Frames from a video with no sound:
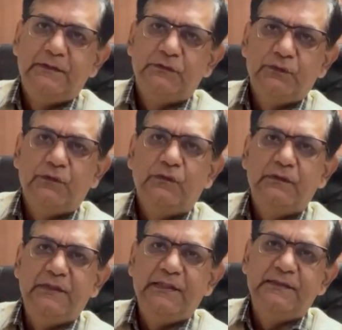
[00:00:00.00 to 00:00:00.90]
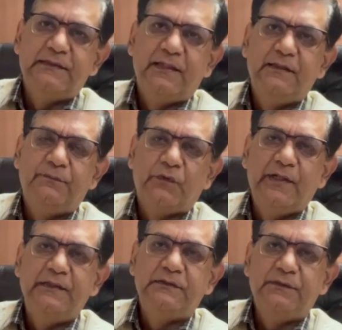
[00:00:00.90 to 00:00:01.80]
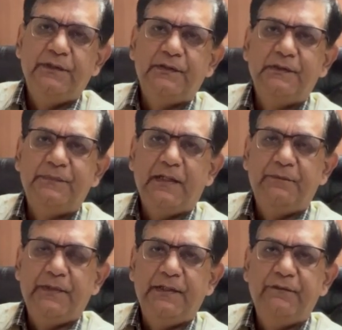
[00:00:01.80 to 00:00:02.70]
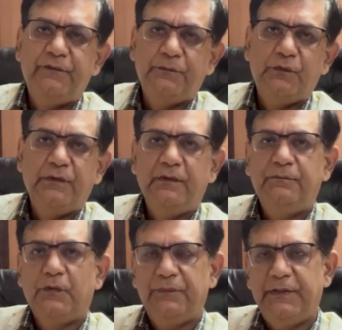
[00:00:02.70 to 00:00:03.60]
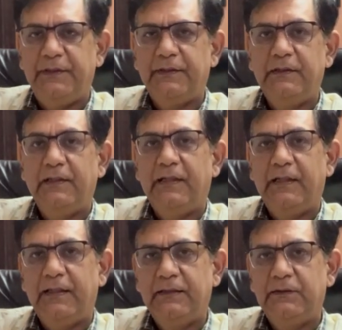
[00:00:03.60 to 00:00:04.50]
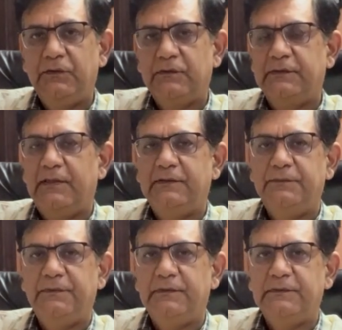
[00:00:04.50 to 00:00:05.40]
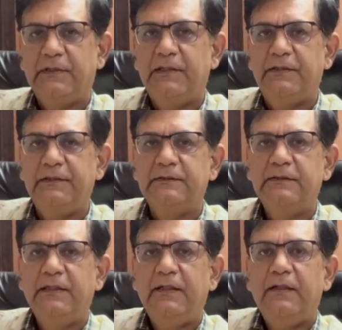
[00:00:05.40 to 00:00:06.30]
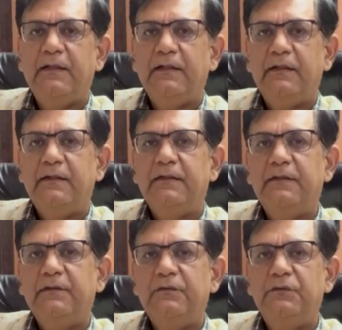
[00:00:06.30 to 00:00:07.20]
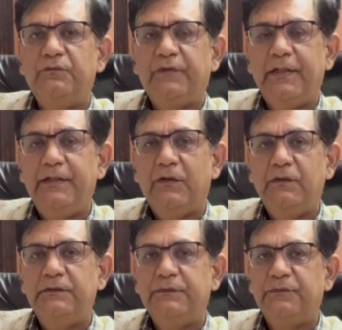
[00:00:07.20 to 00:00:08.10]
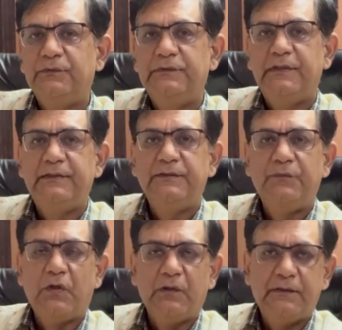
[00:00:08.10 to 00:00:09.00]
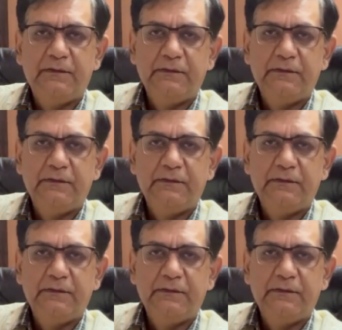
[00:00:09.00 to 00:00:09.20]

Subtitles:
So these are the points where you can palpate femoral, popliteal, and the dorsalis pedis arteries. To find out, suppose there is a block